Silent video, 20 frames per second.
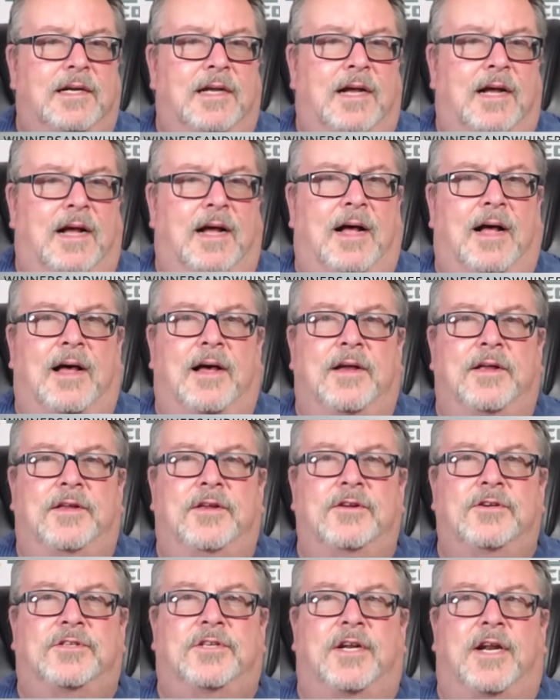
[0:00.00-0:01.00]
Uh,
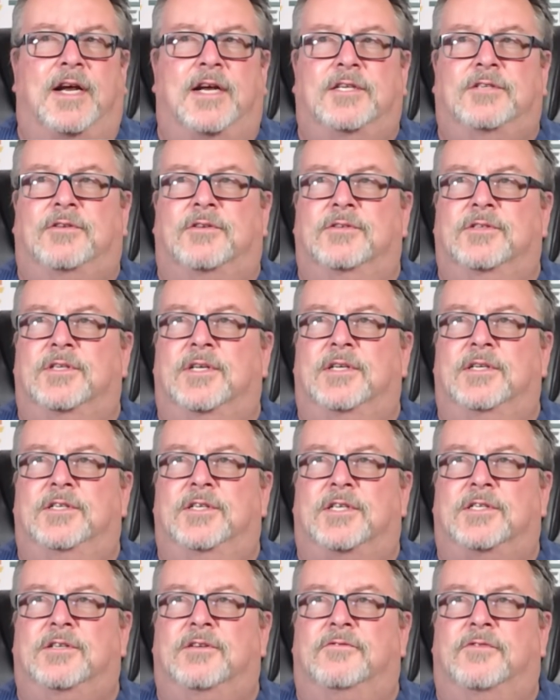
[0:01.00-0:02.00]
Houston Astros. Uh,
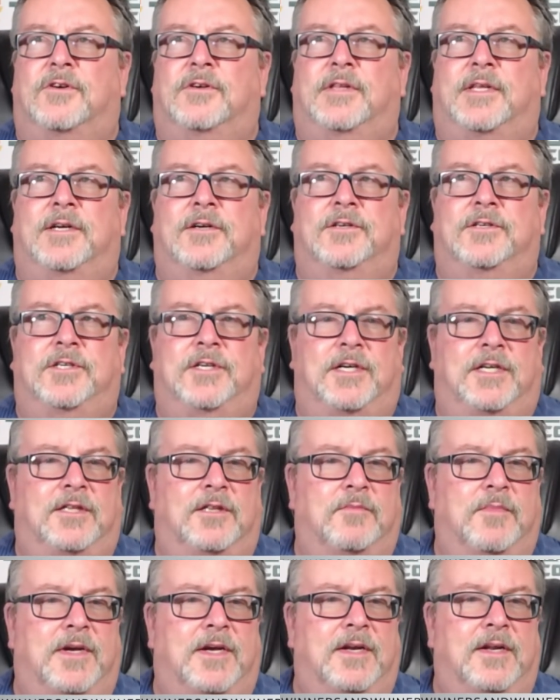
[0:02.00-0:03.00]
Justin Verlander shitting
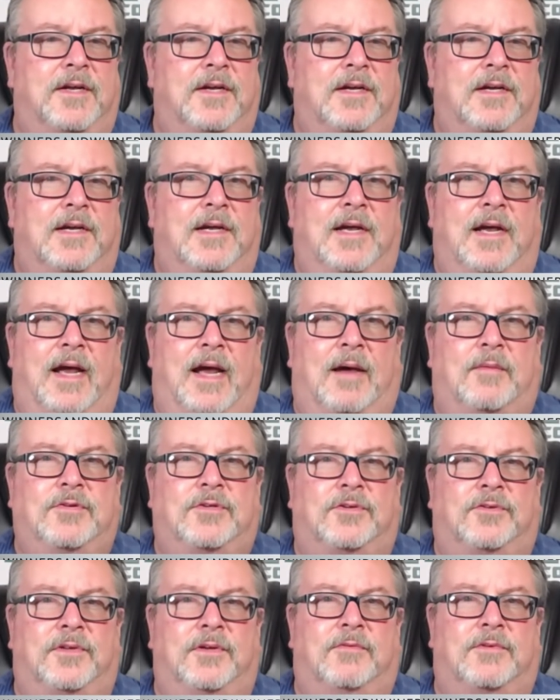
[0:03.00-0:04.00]
the bed.
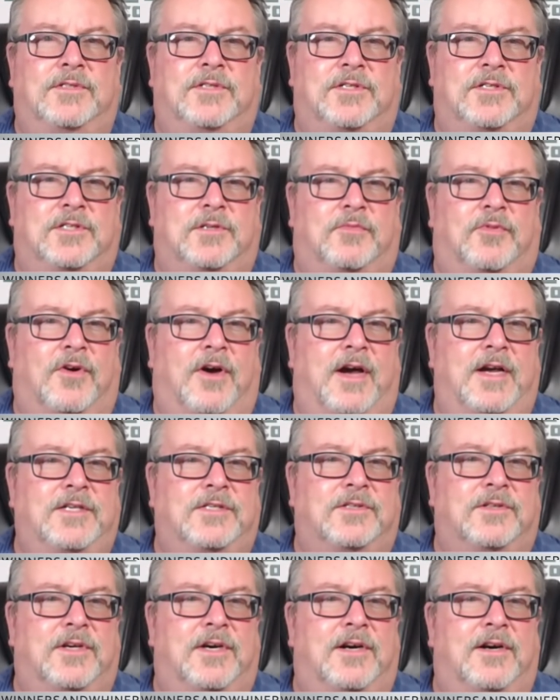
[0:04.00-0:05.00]
Absolutely was the
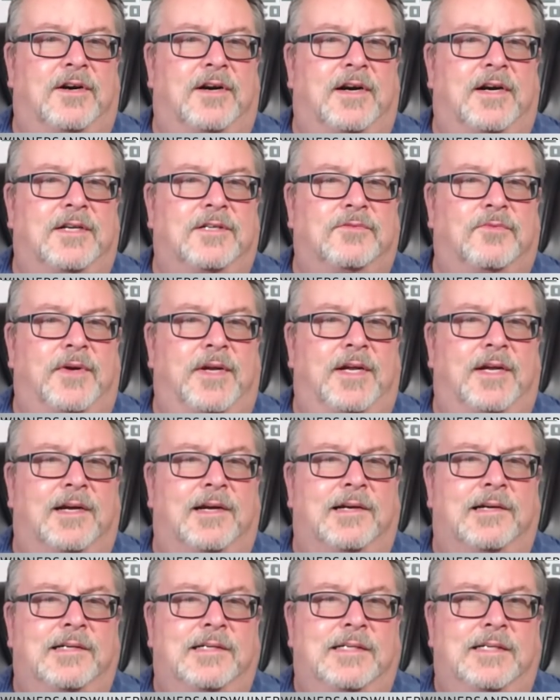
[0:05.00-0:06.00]
surprise there as we
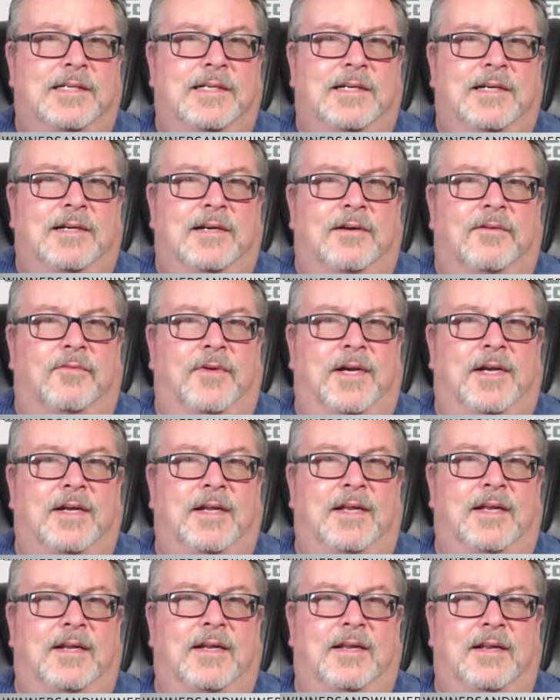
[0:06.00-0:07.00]
uh,
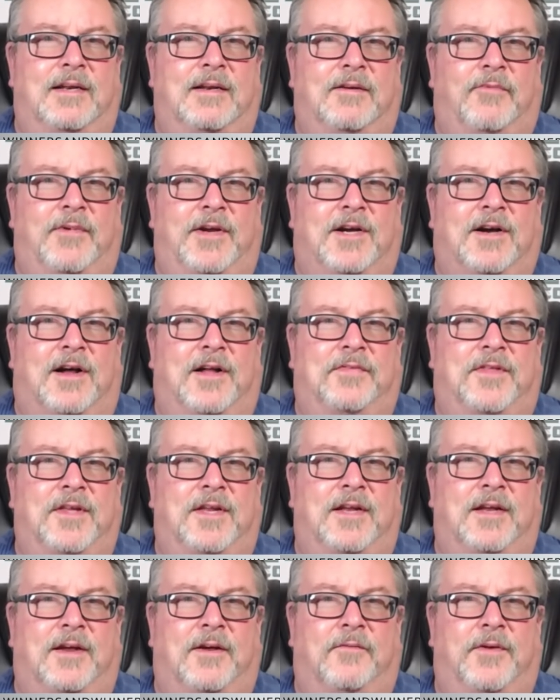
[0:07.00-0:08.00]
we we caught
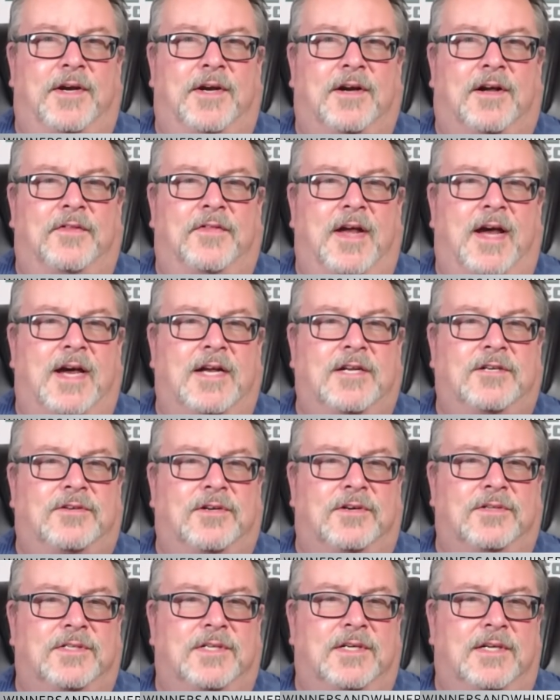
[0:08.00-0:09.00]
the uh, we caught the
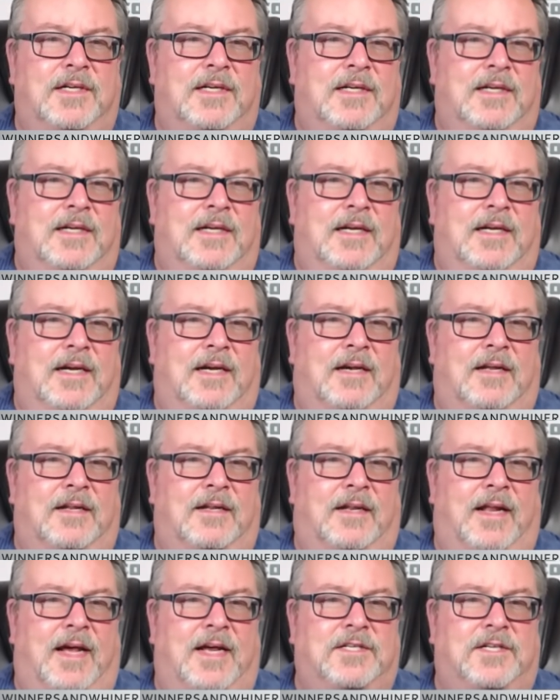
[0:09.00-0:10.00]
Astros.
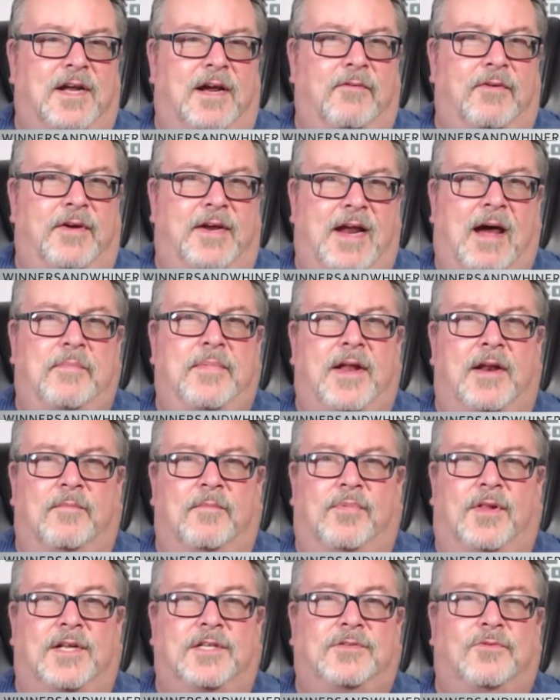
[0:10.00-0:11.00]
last night we capped that
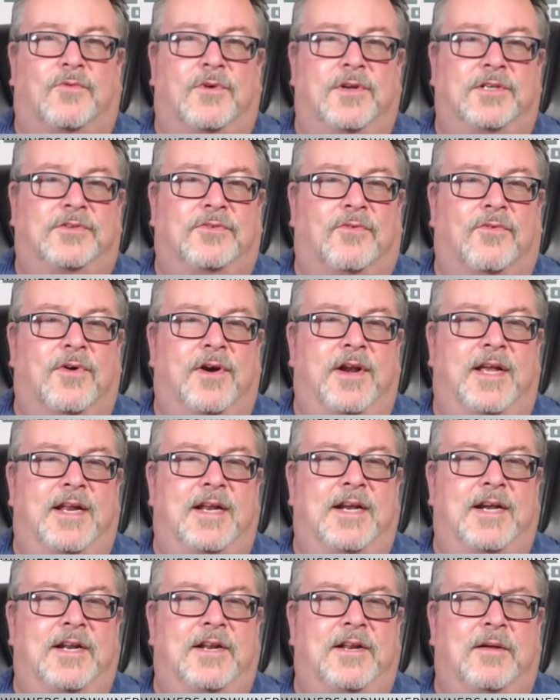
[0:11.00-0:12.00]
at plus 120.
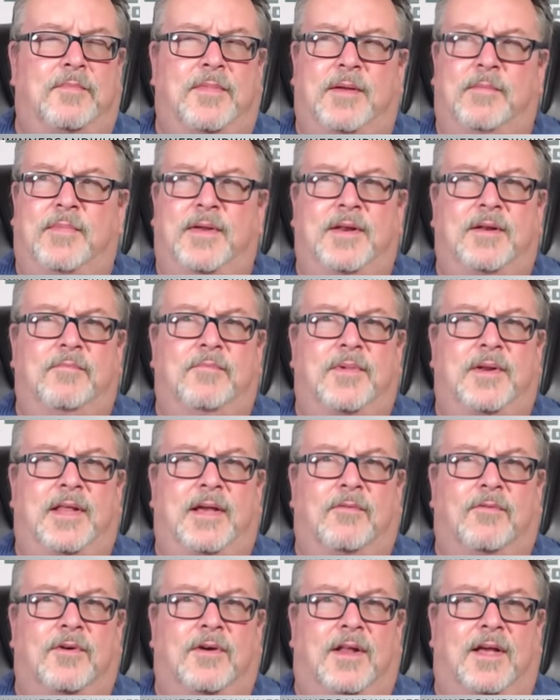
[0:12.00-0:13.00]
It ended up they been
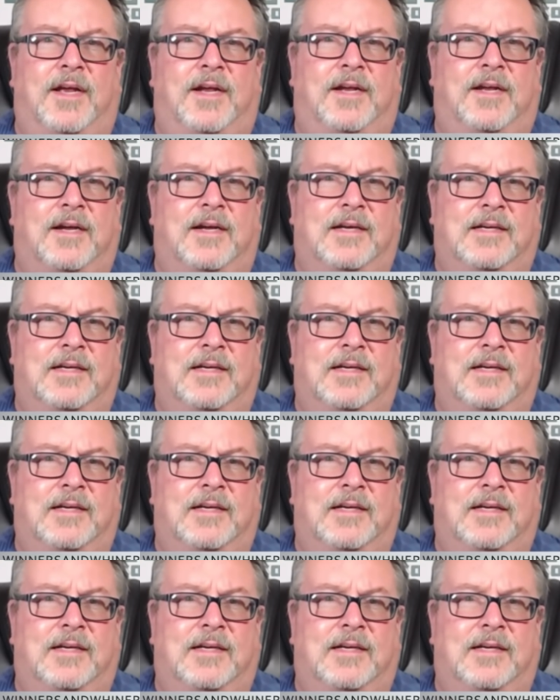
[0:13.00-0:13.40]
they were like